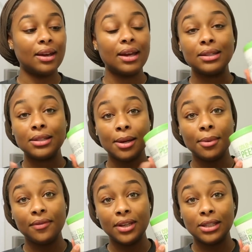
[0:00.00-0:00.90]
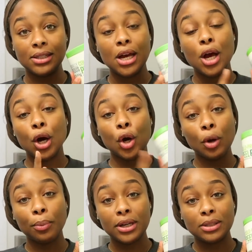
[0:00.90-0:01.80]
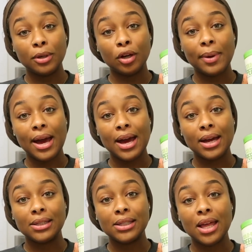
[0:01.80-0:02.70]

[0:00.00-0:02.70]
in some of these cold press peel pads.